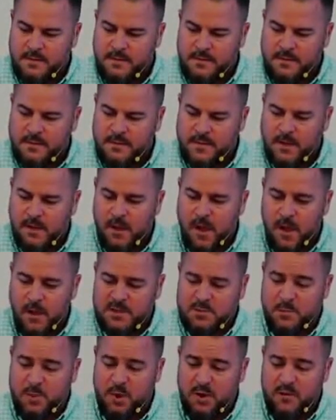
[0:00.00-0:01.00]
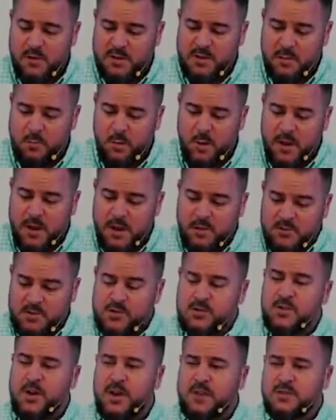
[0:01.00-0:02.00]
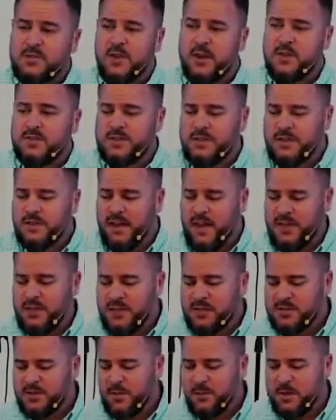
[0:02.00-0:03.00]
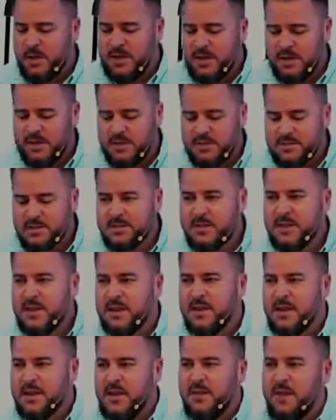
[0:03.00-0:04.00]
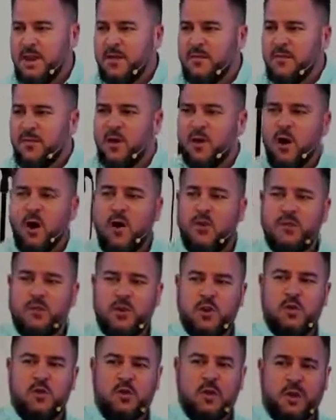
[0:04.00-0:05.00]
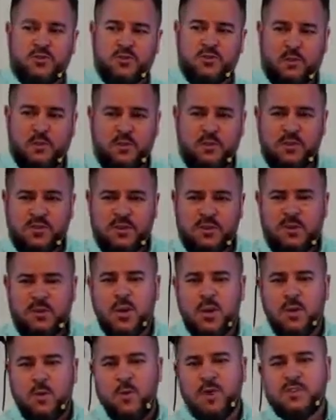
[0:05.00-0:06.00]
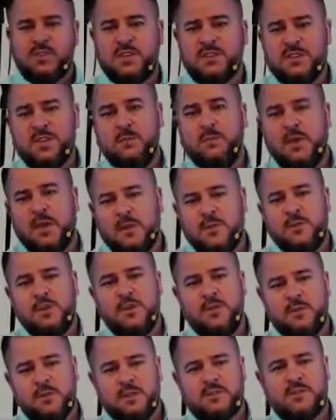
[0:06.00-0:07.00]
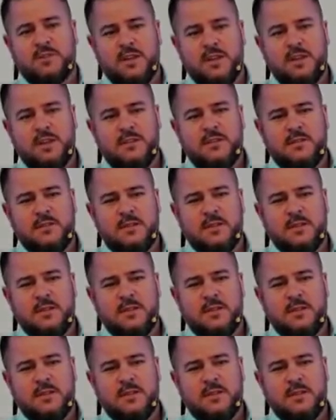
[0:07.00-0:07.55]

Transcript: The law is perfect to point out your transgression and disobedience and therefore offer you a retribution, which is the penalty of your sin.